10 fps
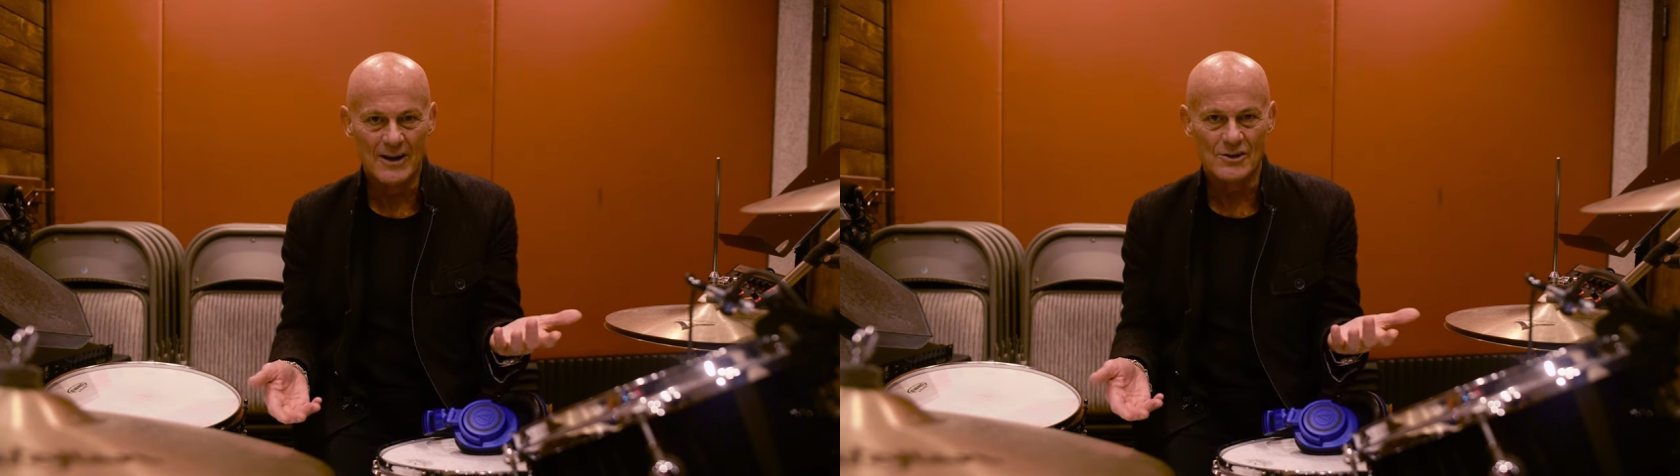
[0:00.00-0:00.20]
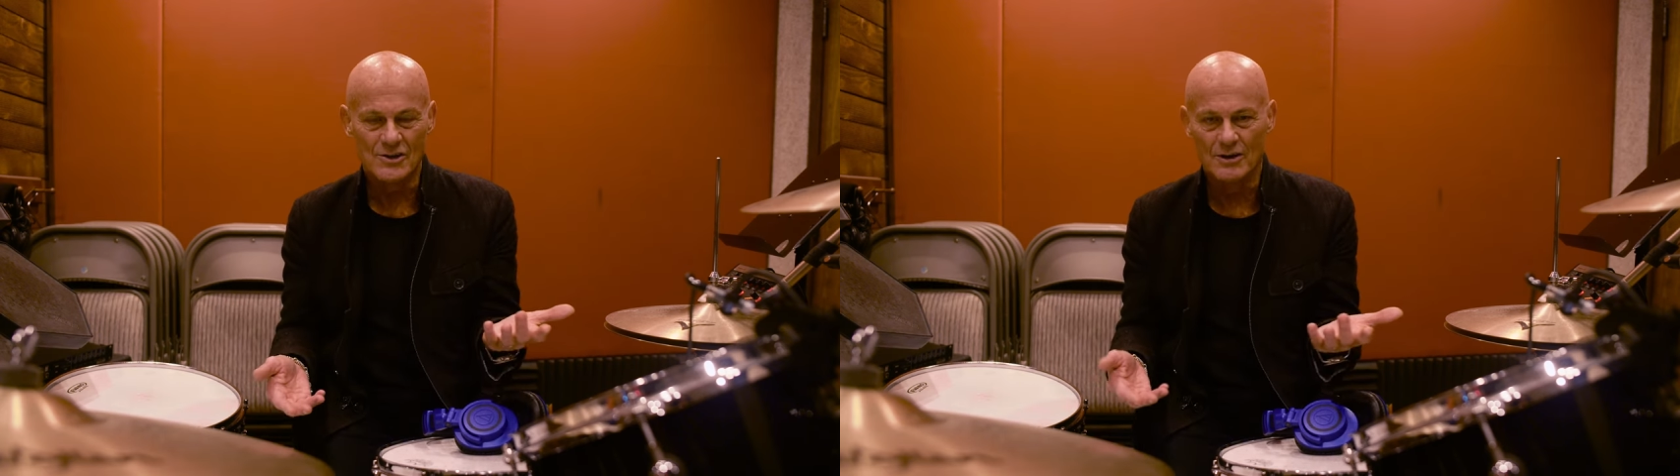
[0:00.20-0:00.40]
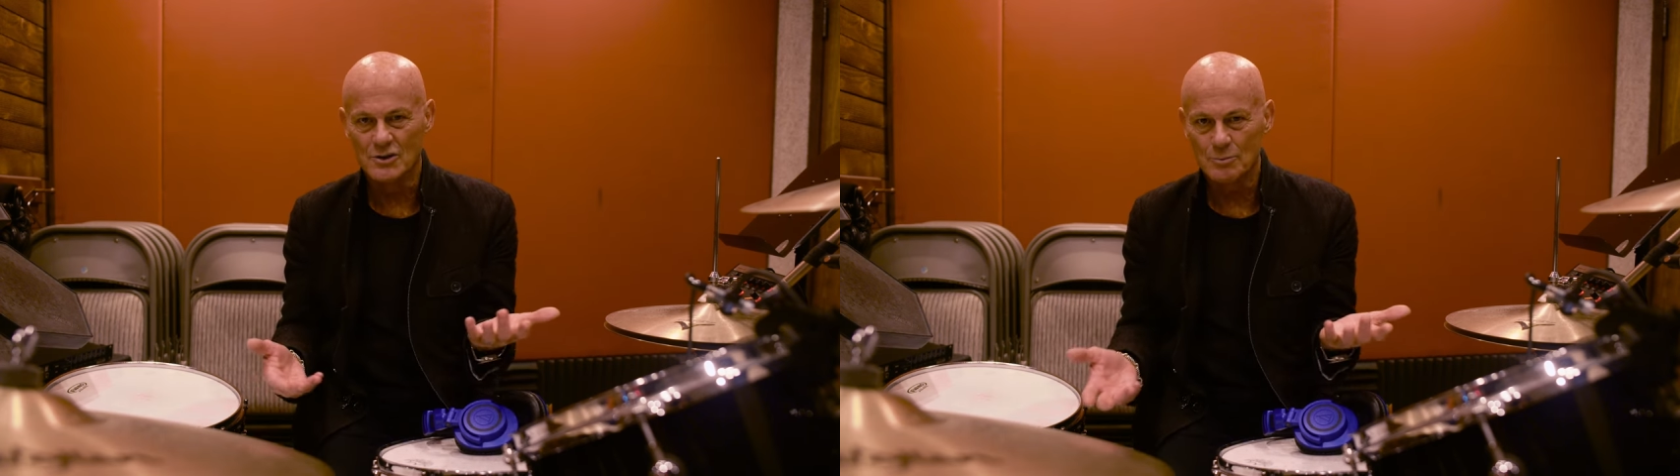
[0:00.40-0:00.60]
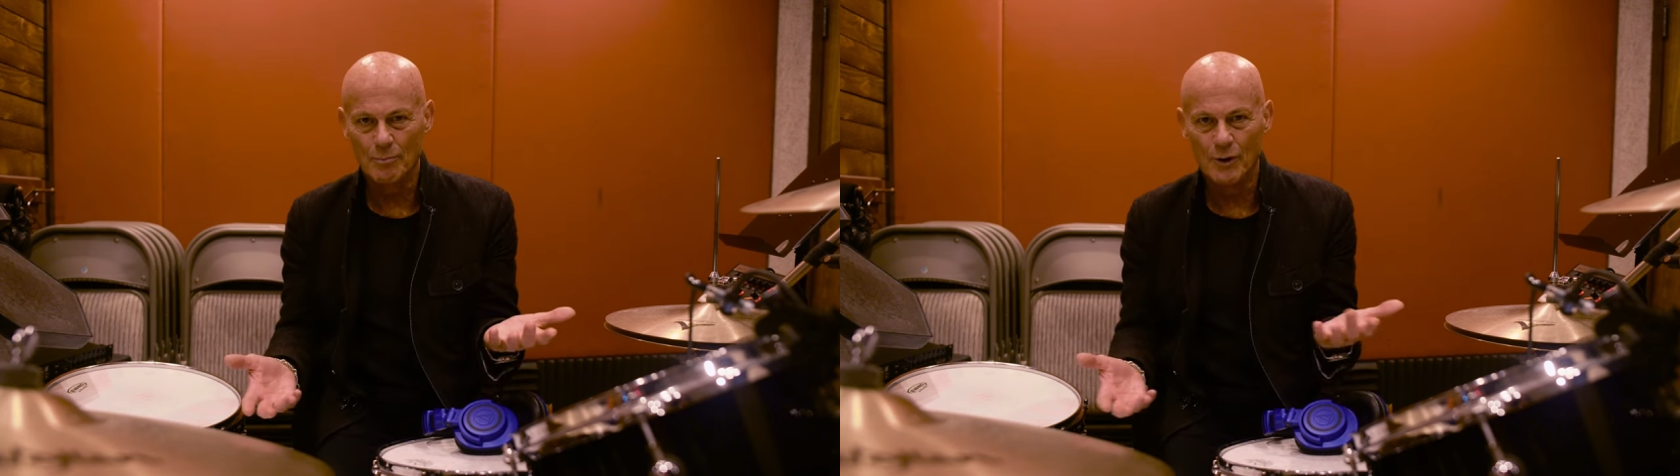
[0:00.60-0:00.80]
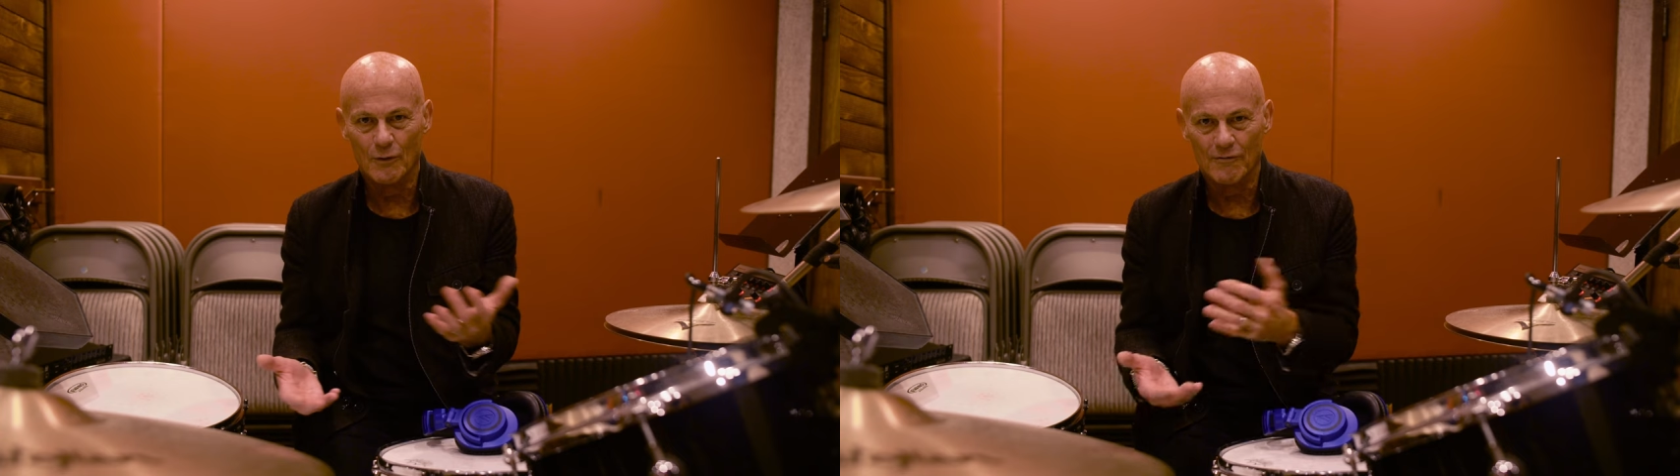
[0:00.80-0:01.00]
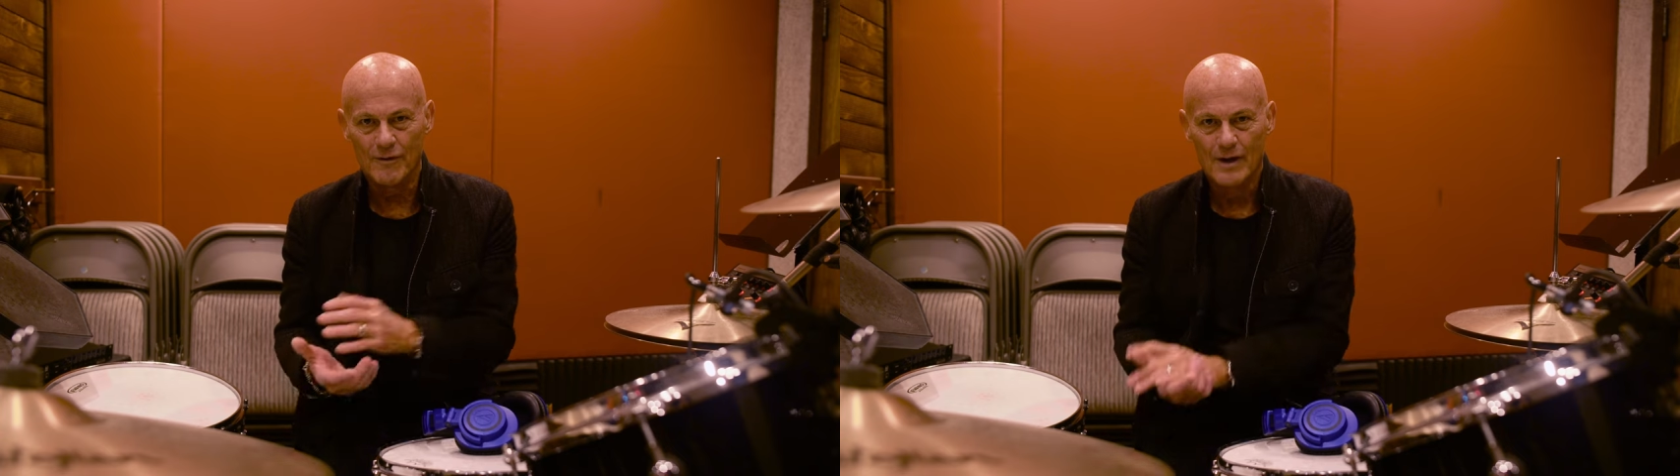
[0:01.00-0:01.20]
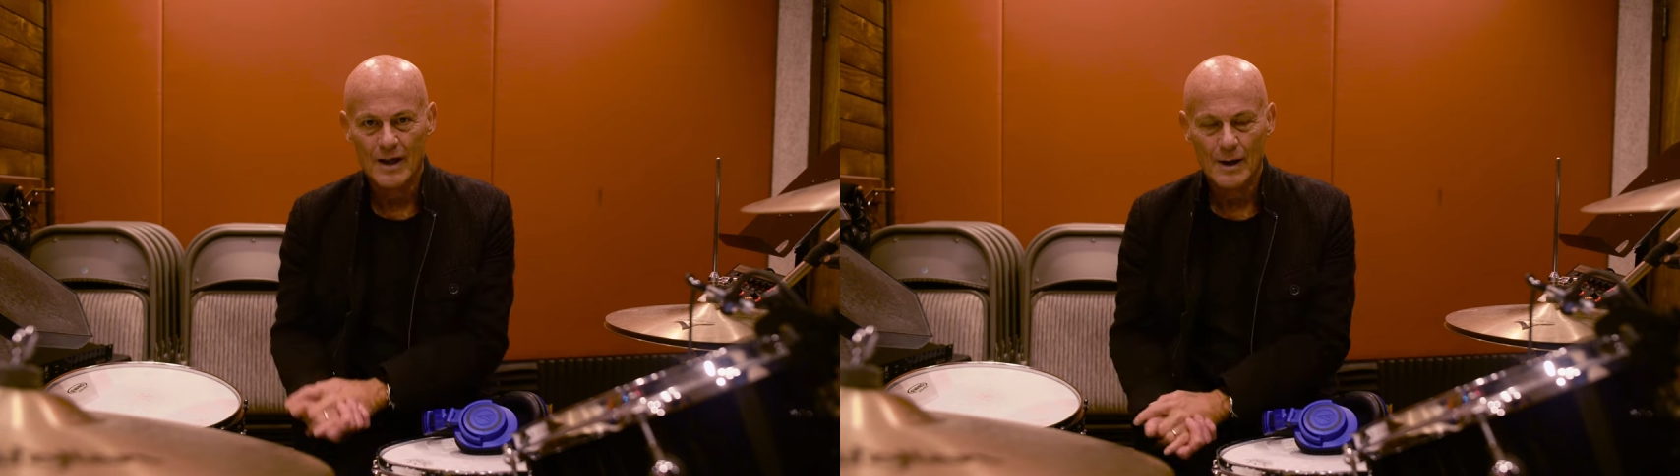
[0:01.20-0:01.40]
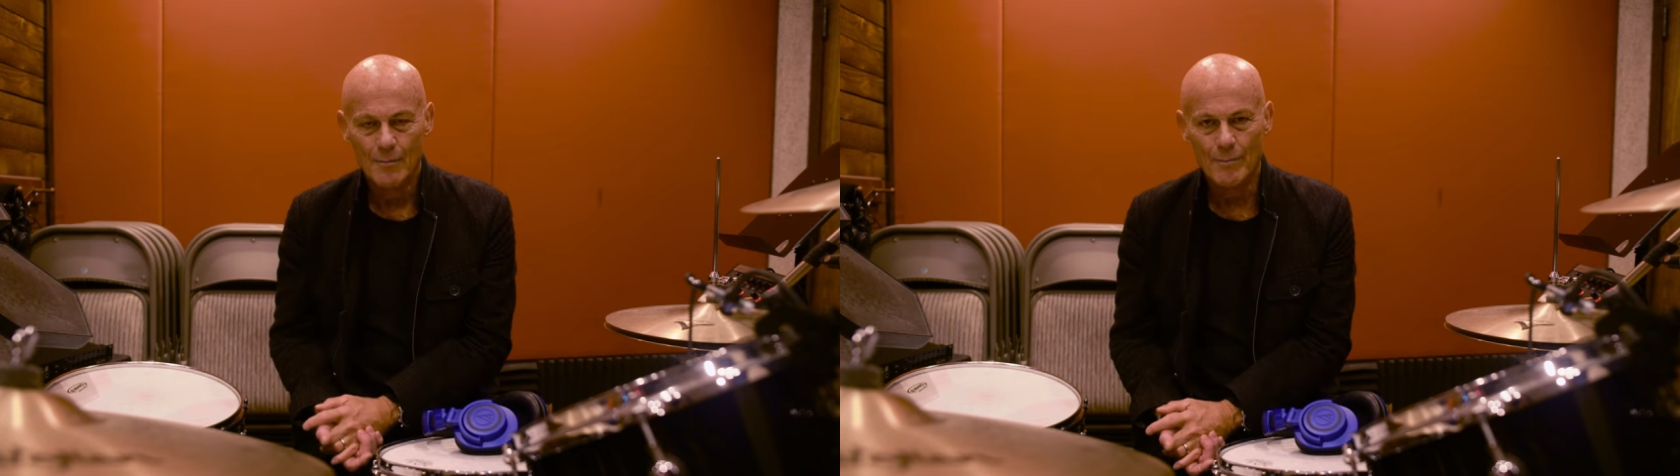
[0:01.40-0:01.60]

as a spoof